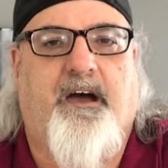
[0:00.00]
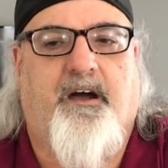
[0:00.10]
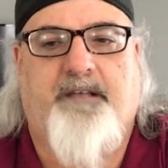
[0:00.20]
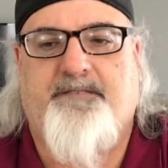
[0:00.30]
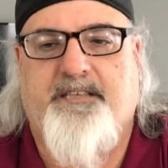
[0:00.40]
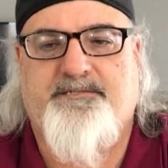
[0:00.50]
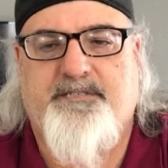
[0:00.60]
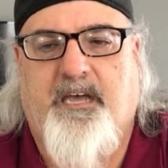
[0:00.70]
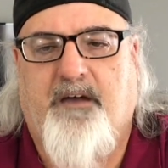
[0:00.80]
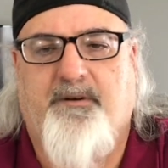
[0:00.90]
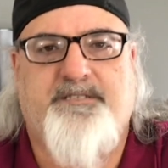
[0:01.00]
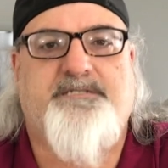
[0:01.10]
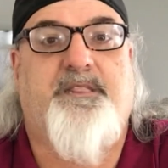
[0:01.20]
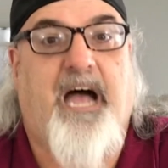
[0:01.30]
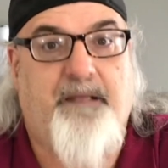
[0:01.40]
All right, that's
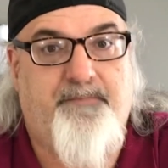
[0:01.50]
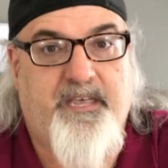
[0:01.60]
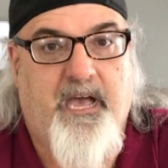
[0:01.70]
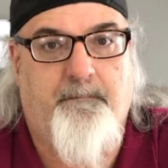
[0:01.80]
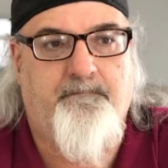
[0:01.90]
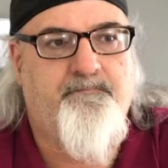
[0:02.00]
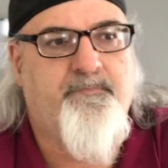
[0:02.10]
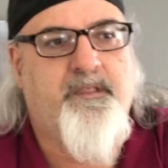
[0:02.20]
it's 9 p.m.